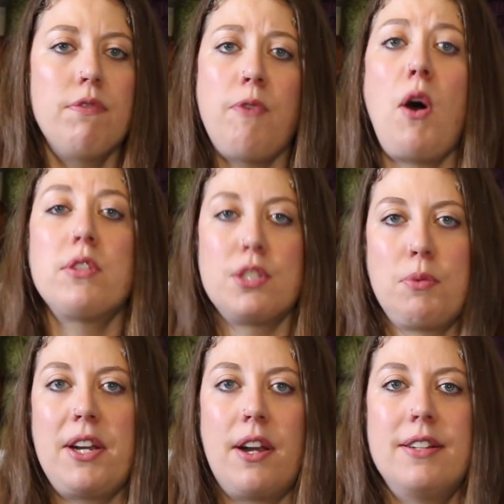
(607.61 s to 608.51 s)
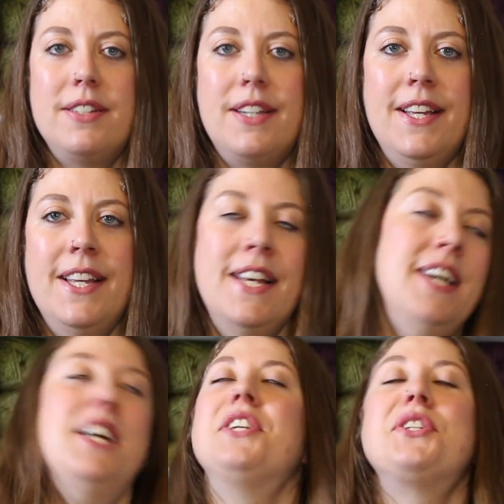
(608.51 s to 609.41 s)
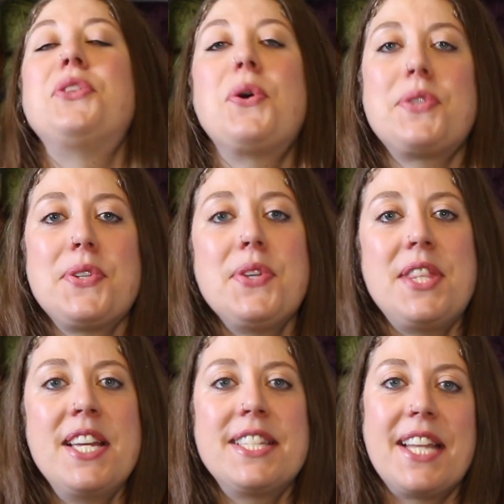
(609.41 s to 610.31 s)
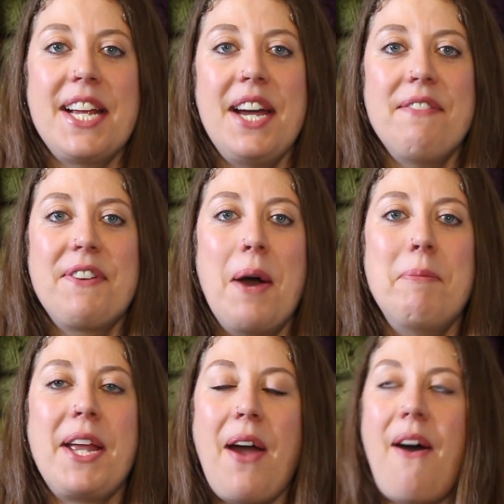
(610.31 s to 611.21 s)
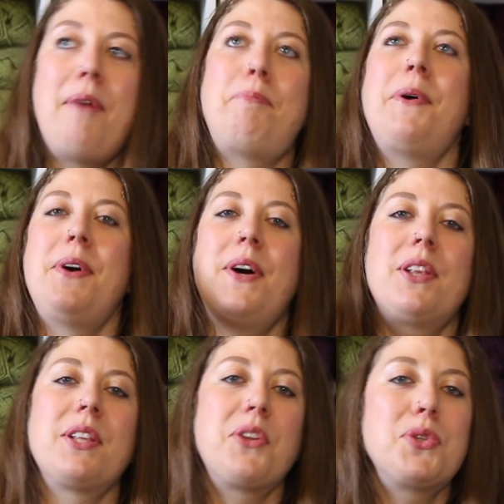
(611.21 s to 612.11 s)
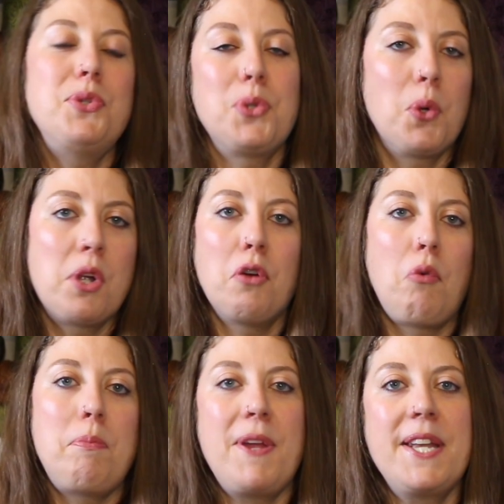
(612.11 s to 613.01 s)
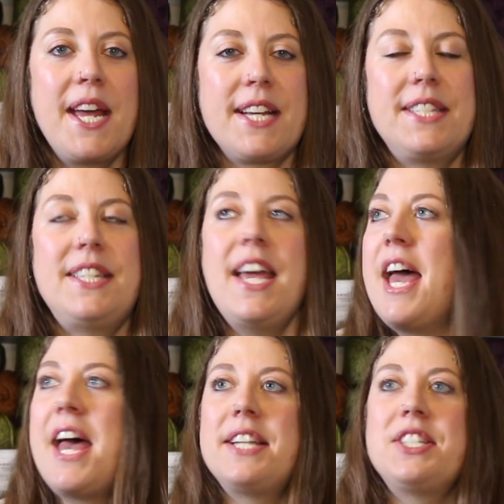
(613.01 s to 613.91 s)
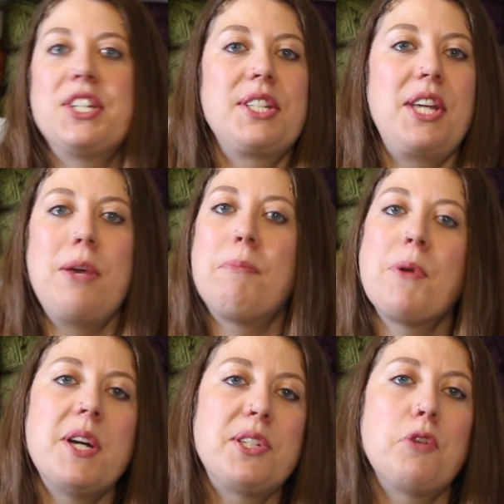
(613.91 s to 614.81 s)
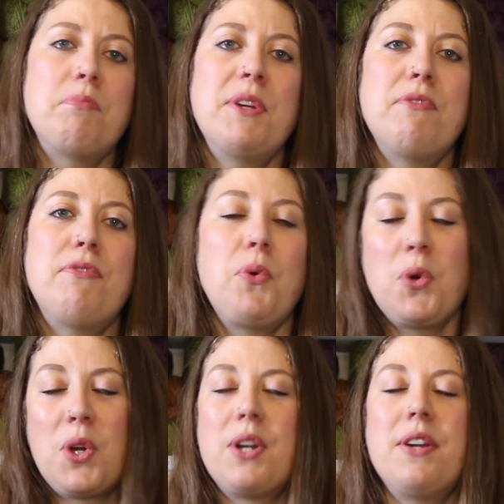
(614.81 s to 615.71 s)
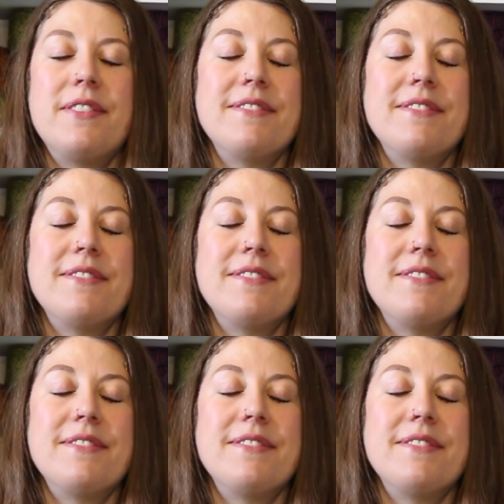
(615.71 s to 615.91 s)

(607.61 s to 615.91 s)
fall sweater. So those are the things that I have coming up. A little tutorial will be next, and just keep your eyes open for